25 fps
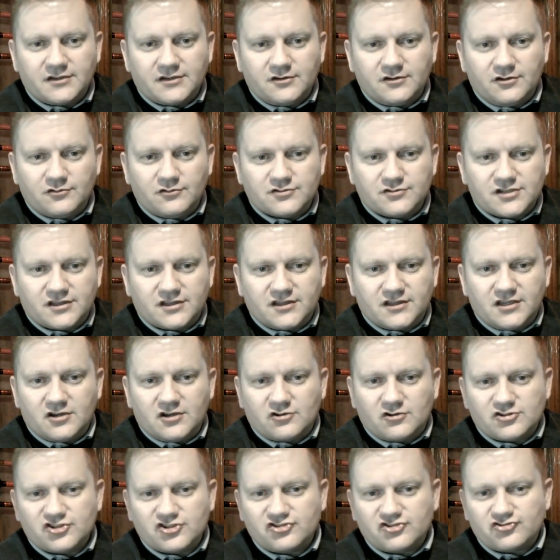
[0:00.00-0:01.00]
using the
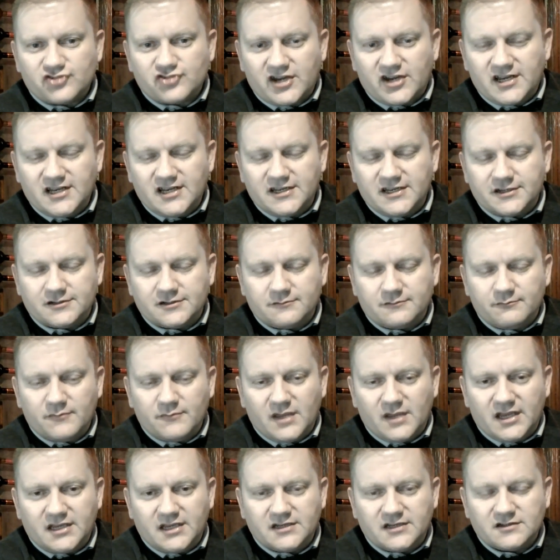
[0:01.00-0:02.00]

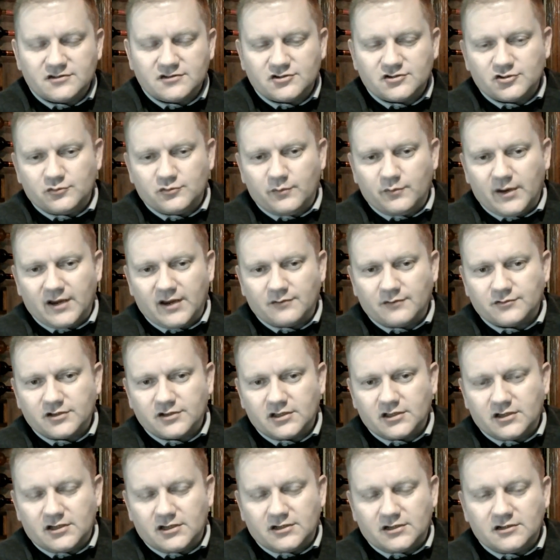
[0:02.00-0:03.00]
Australian-made 2-pounder
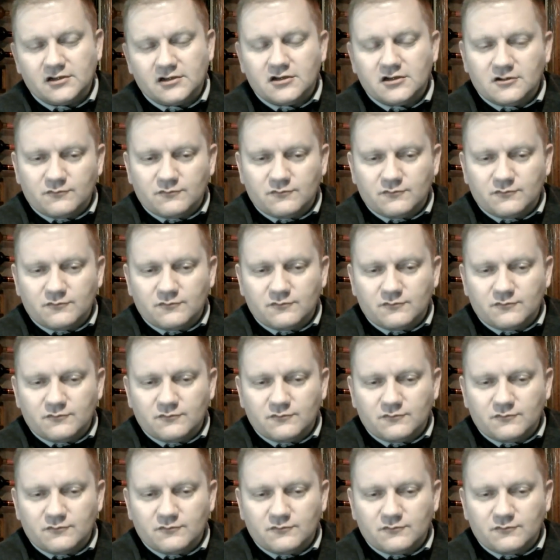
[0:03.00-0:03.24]
gun.